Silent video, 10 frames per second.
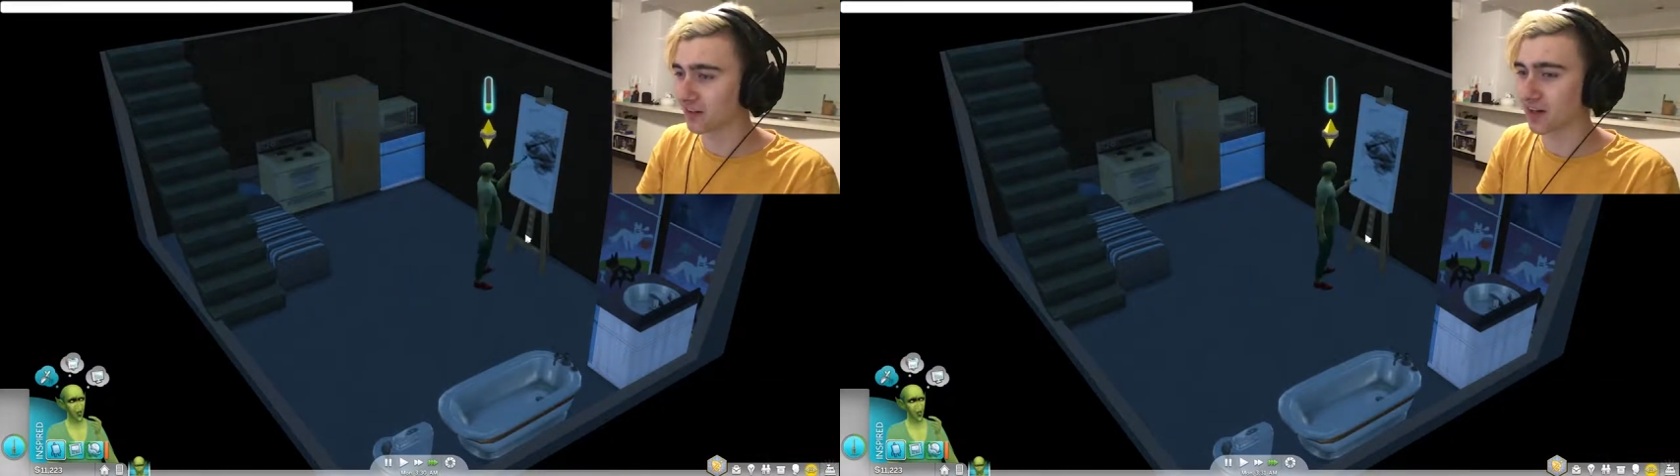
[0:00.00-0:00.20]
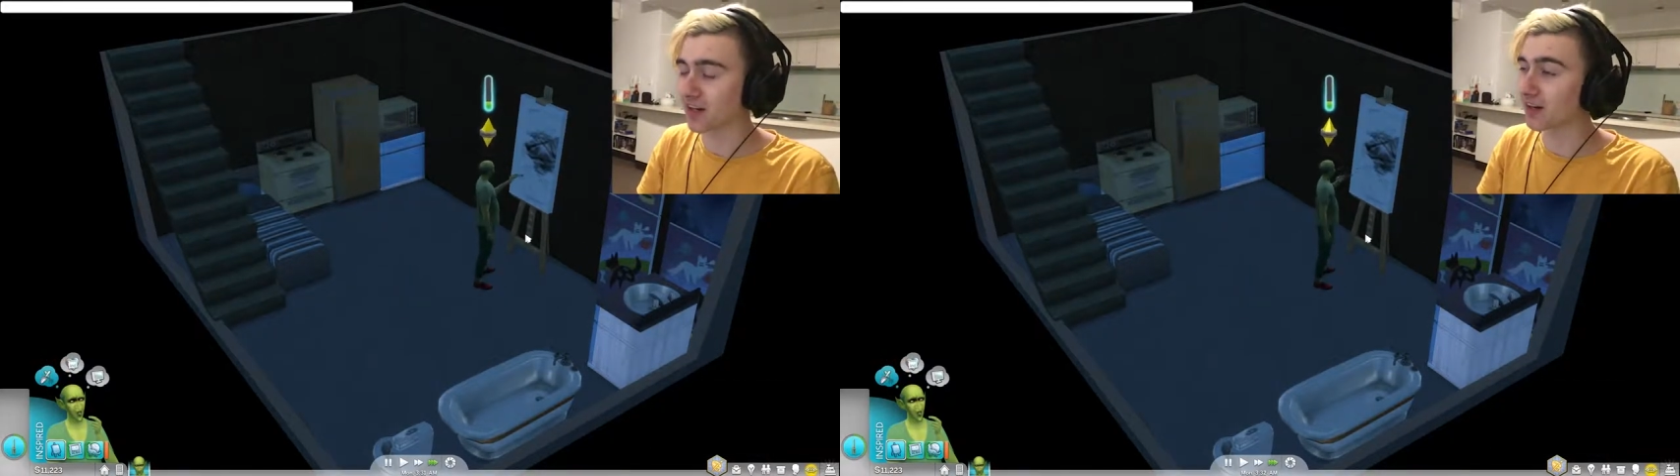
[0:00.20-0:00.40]

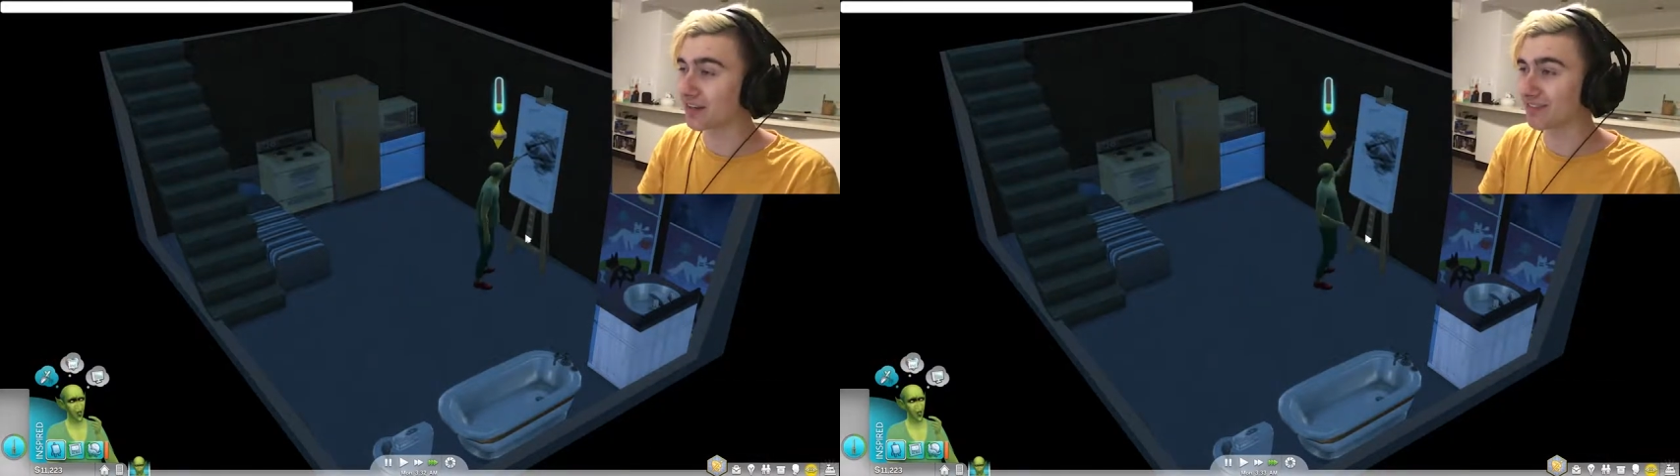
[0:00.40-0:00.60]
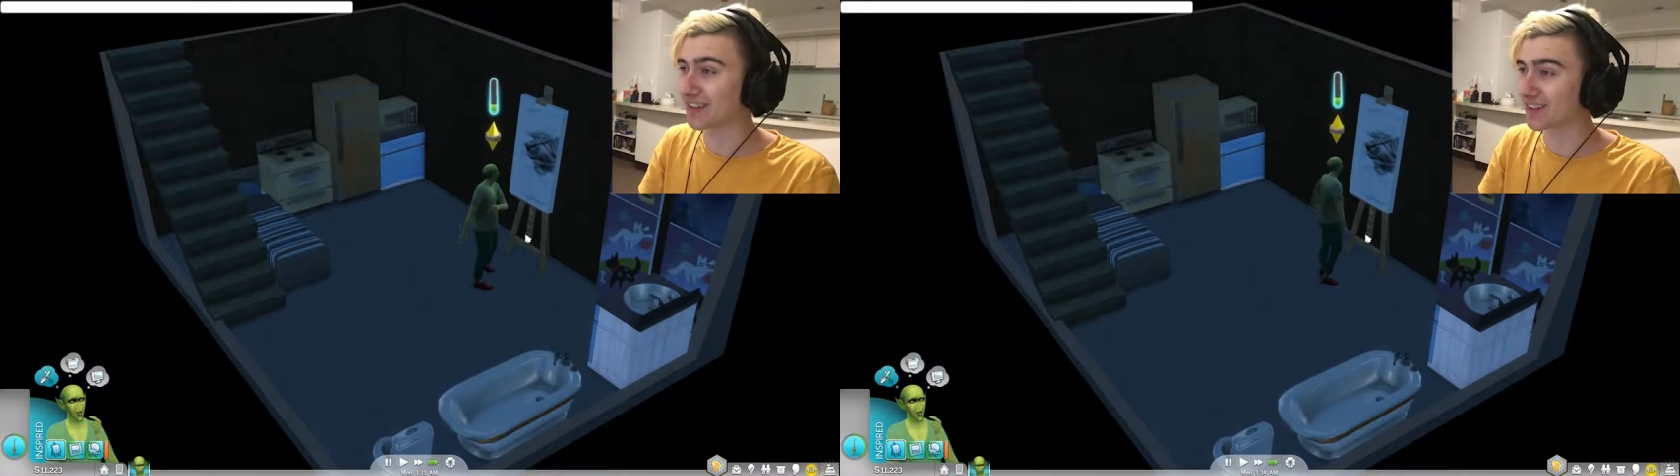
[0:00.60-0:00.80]
and I can't
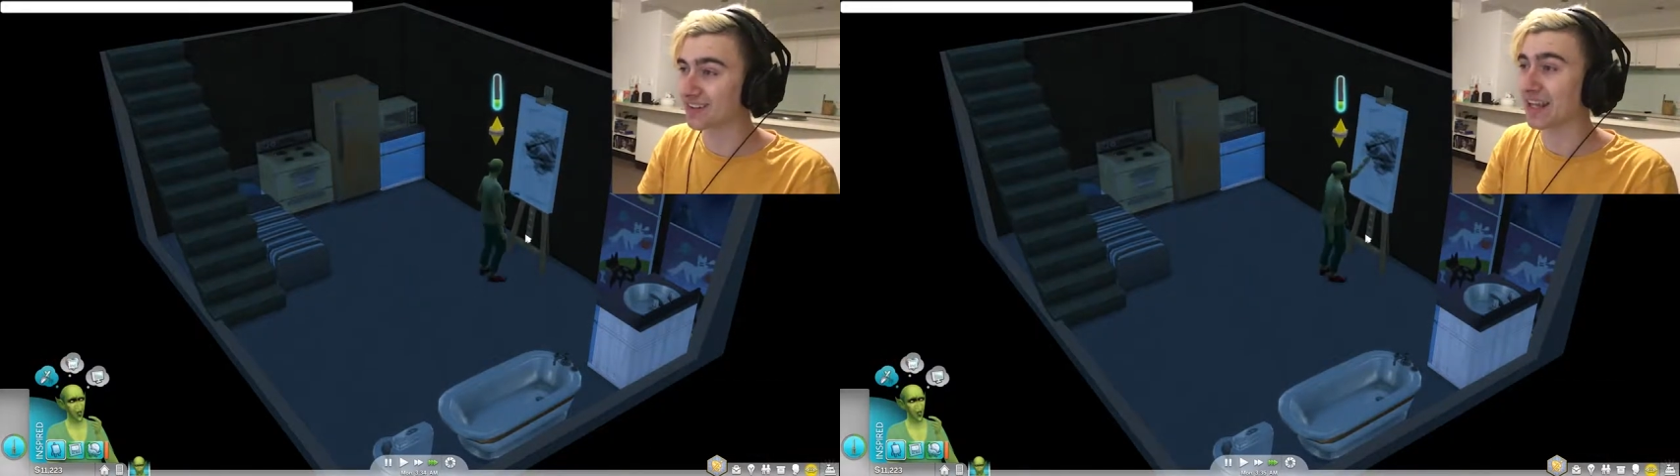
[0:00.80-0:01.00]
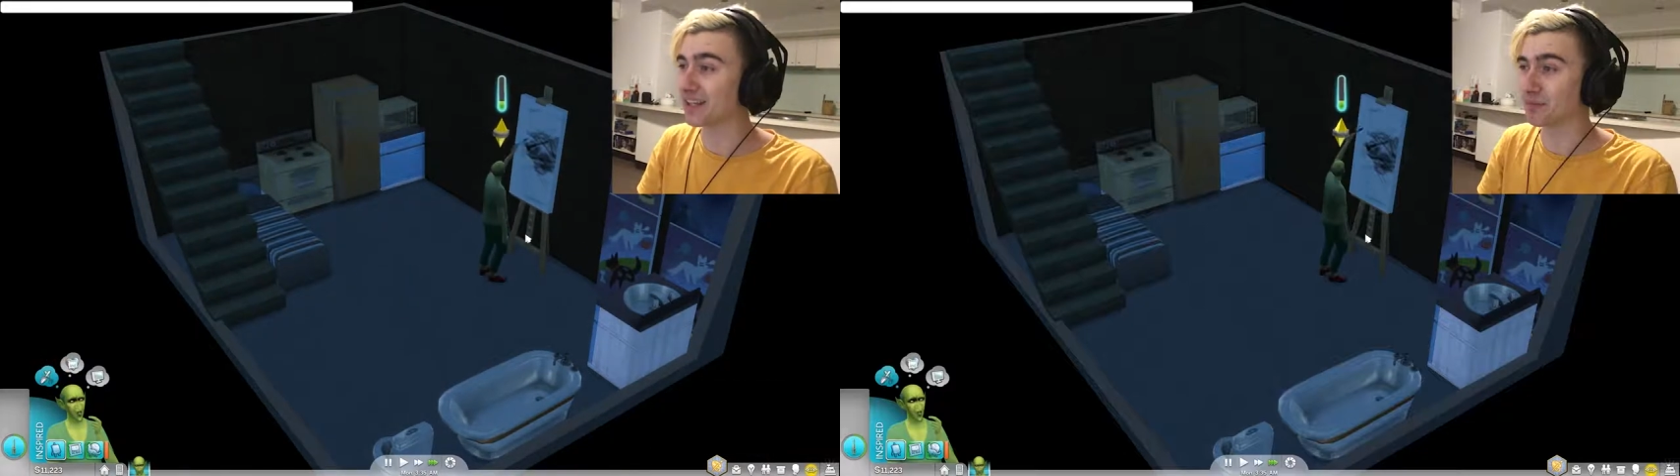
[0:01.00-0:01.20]
even
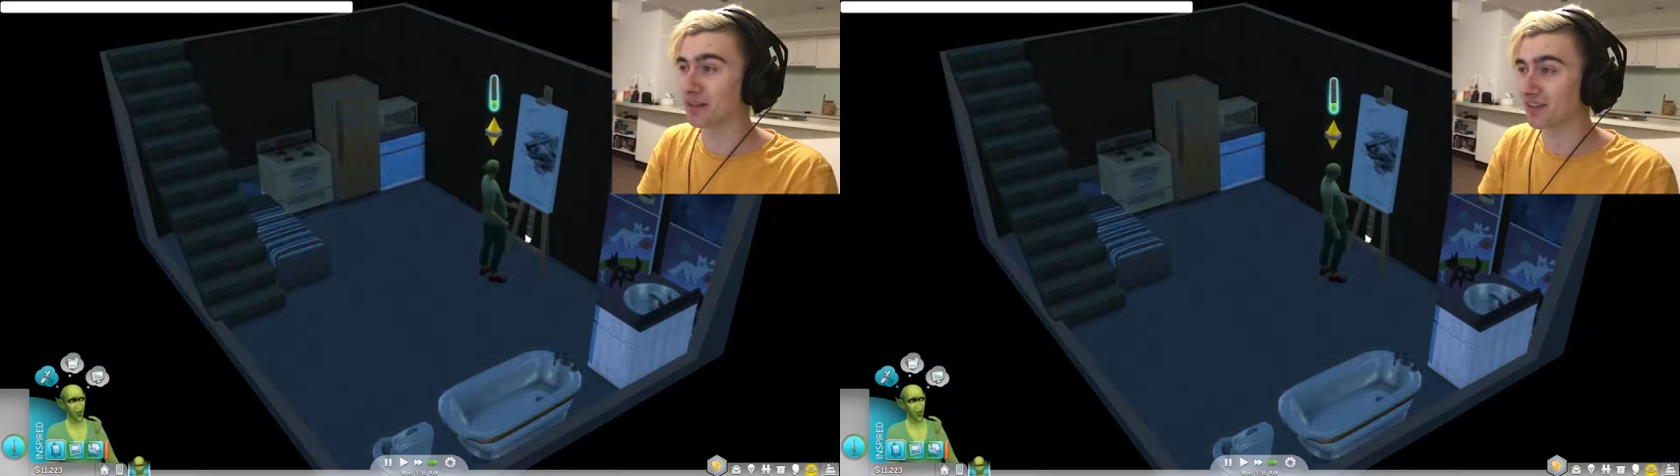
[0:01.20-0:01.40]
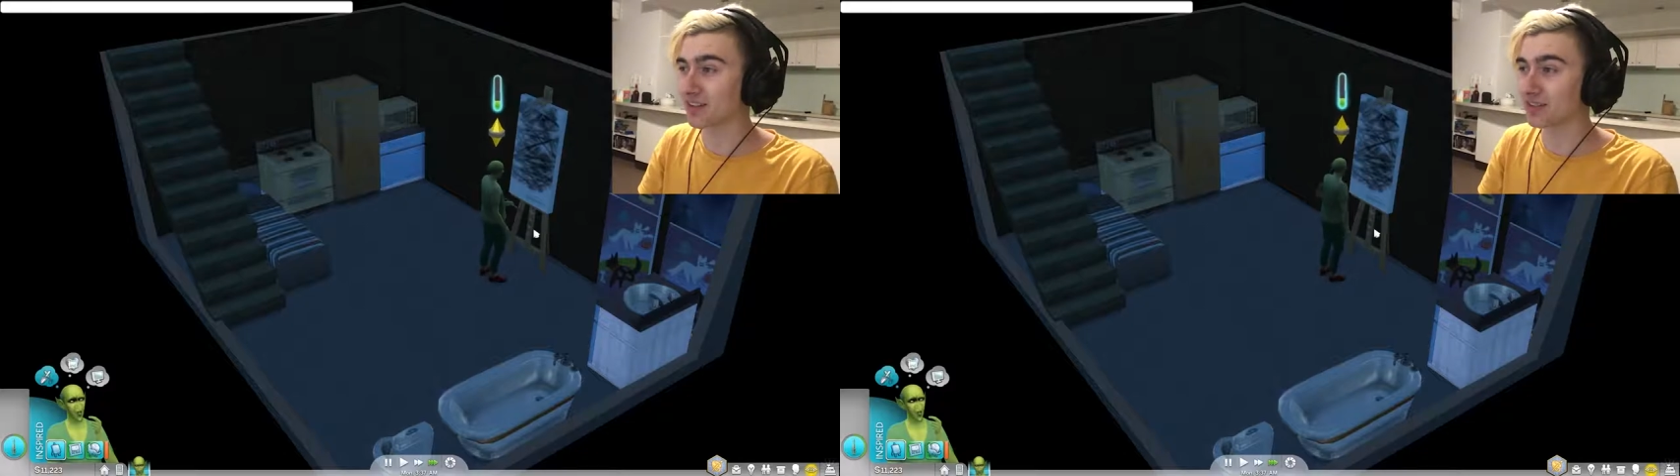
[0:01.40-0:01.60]
say it
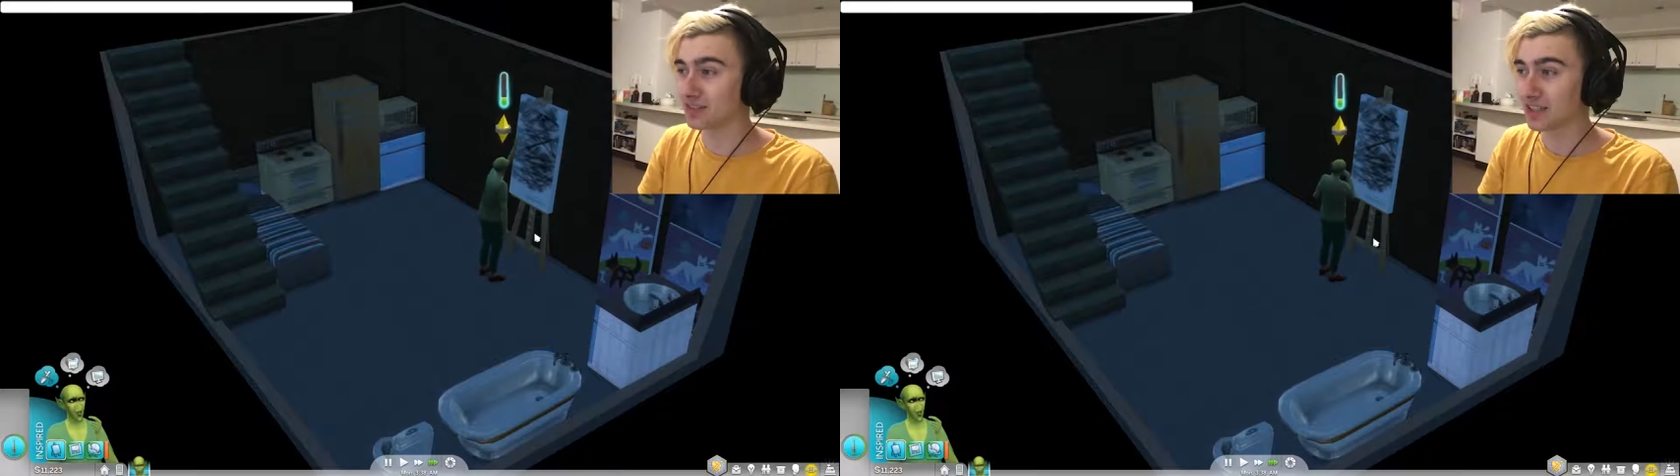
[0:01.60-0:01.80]
myself.